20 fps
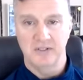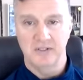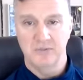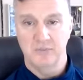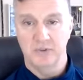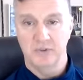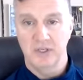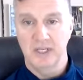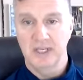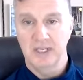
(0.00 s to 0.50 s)
is
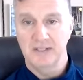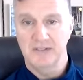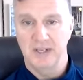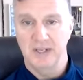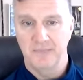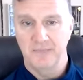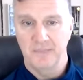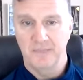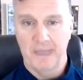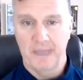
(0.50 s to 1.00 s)
pretty
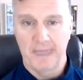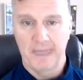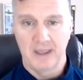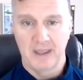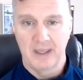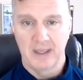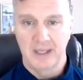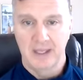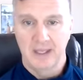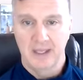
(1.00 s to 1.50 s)
easy.
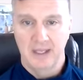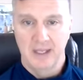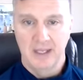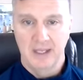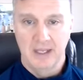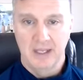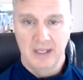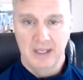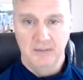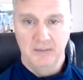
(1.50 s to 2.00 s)

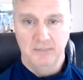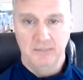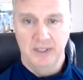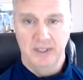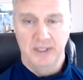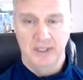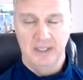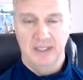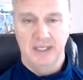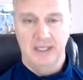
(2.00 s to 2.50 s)

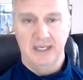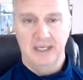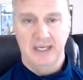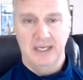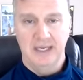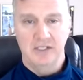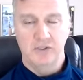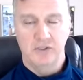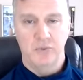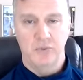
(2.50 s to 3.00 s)
But
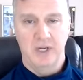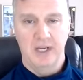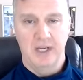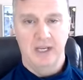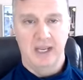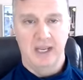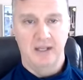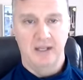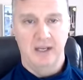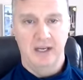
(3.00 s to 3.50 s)
each
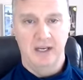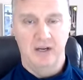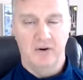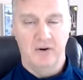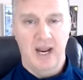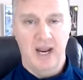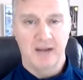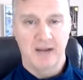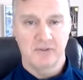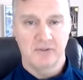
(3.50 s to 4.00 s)
week
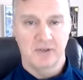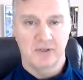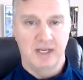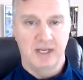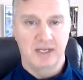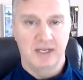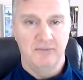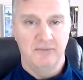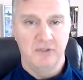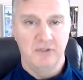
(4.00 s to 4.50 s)
hereafter, I
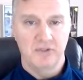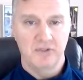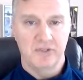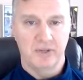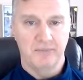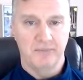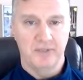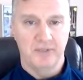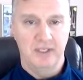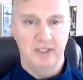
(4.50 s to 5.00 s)
give you
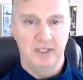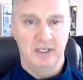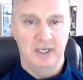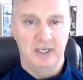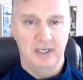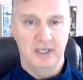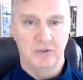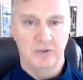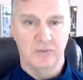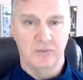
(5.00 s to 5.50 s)
something you
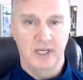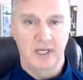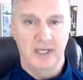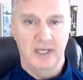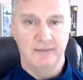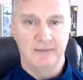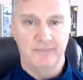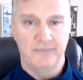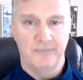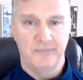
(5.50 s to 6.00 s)
need to read.